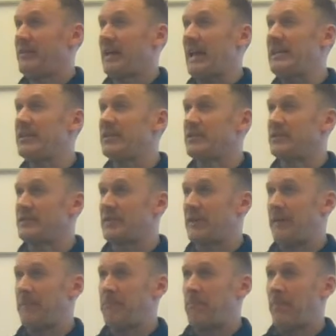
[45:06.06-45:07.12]
angles
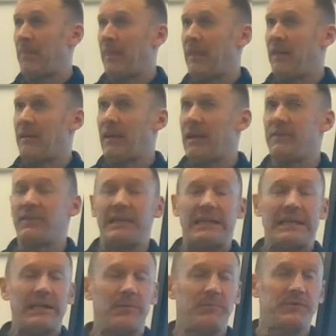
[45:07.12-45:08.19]
at the
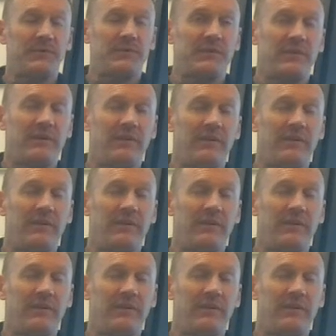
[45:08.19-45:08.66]
hips,